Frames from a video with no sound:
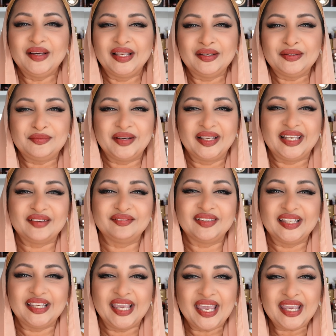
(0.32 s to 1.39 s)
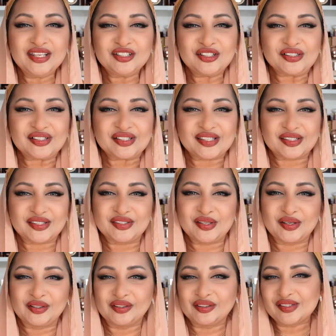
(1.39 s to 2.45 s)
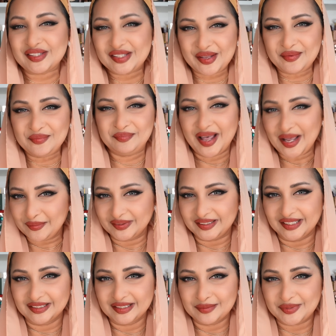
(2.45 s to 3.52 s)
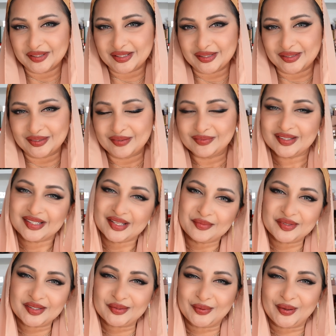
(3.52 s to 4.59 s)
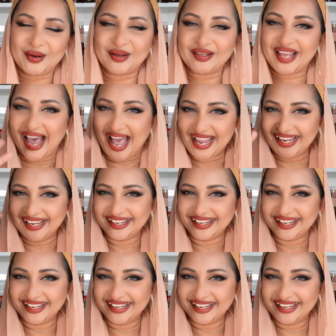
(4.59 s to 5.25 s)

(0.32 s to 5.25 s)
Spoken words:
Hello my lovely angels, this is your girl Sim back with another episode of the Sim Squad. Hi!